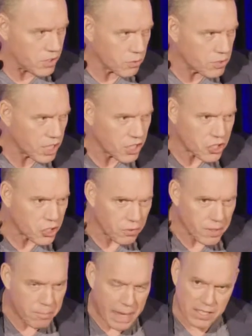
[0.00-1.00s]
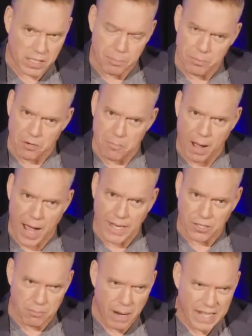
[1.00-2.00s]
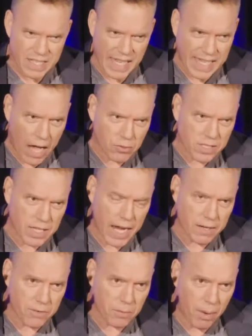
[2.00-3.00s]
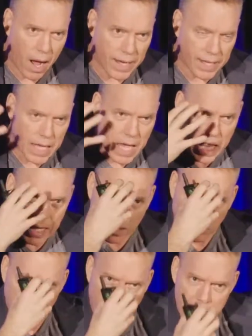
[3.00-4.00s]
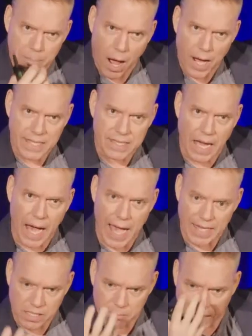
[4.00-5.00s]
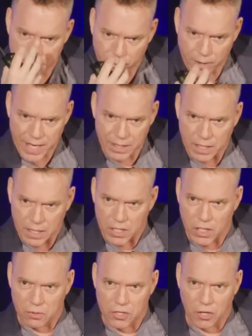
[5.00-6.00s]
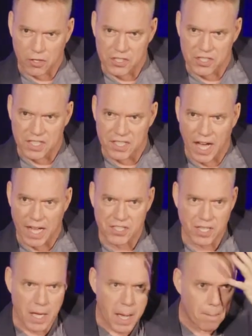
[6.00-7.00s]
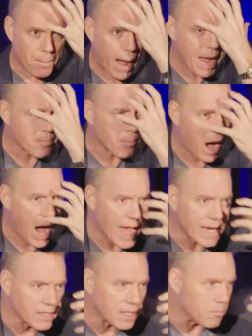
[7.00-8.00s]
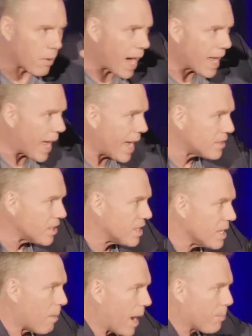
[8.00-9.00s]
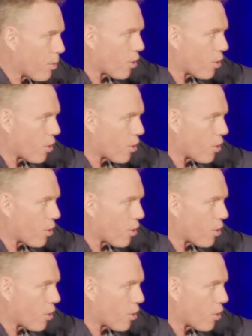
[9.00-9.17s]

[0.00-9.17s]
There's no tissue that makes up your mind. Your mind is like outside of your body. Like when my body dies and my brain, you know, turns to dust, my mind and my entity, my